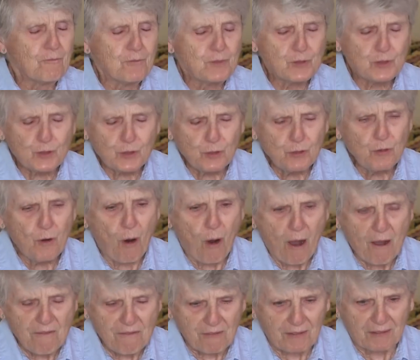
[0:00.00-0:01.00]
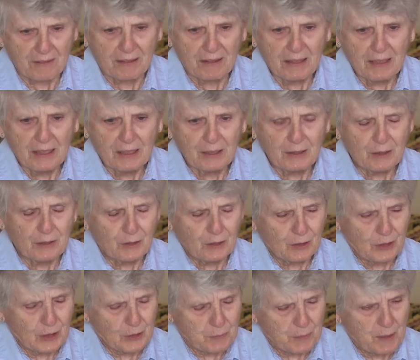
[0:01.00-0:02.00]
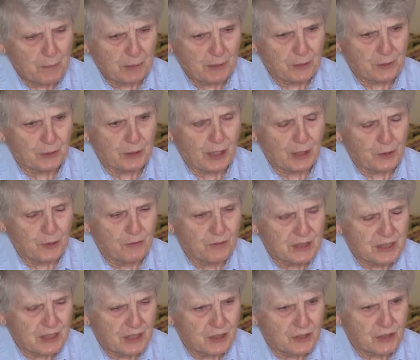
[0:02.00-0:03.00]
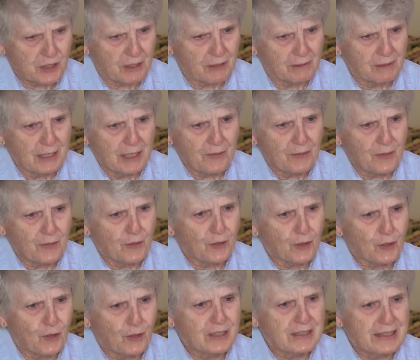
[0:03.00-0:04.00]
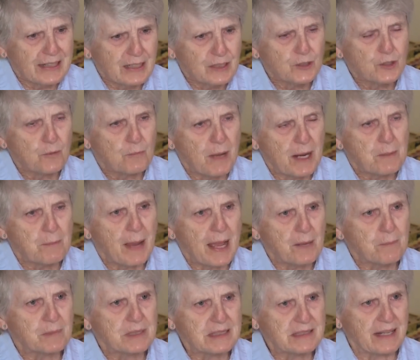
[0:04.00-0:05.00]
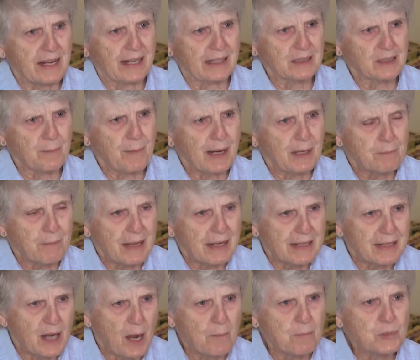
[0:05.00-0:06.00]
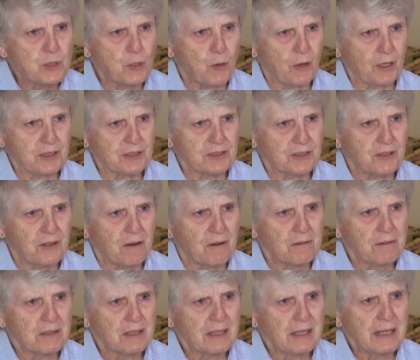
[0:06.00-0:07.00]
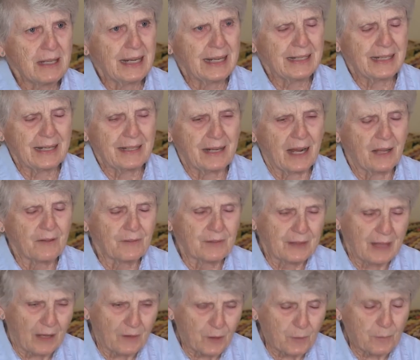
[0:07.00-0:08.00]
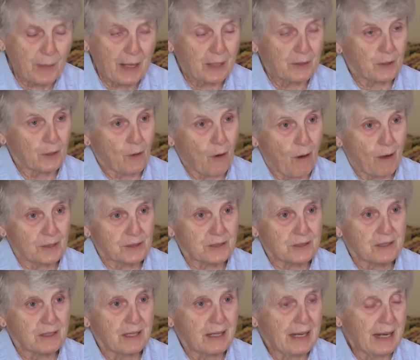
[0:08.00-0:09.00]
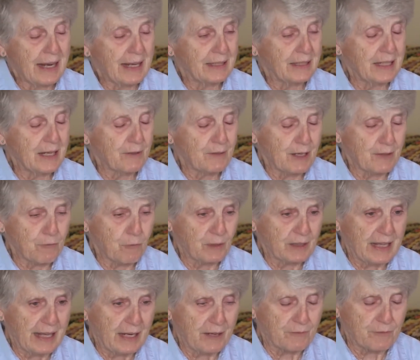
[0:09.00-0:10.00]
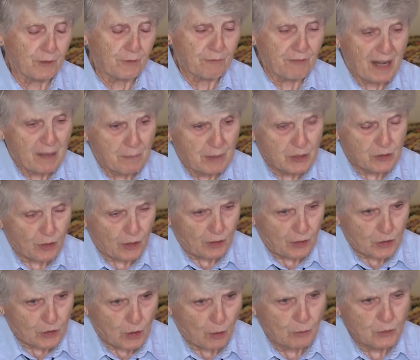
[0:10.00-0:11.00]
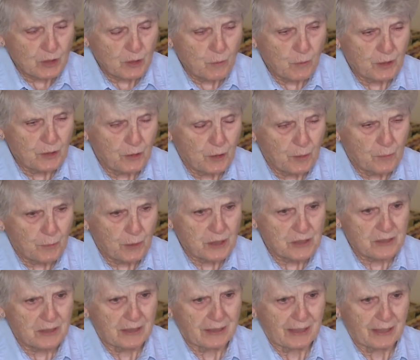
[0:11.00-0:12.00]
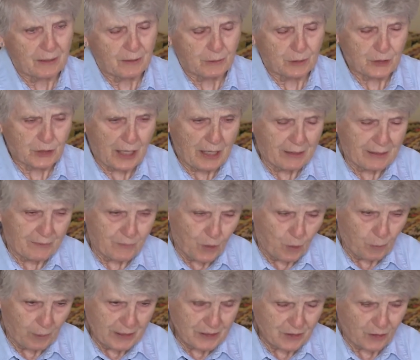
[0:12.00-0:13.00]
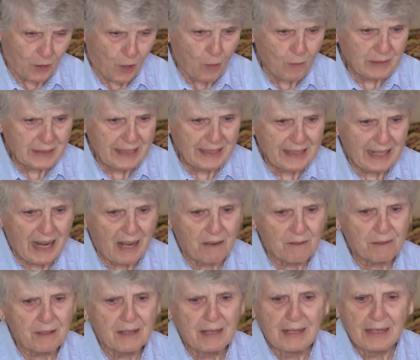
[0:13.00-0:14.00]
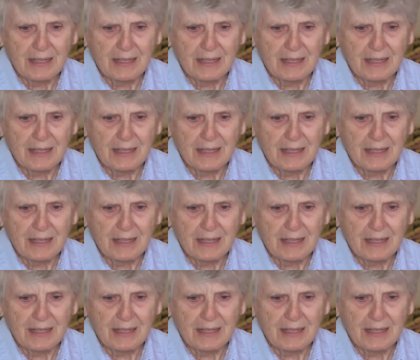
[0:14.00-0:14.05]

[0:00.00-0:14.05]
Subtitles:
It's too often, these people that you visit in jail, they're good kids who made bad mistakes, made a dumb choice, you know, and now they're paying the cost. And if their family sort of disowns them when they're in prison or jail, they have no place to go when they get out,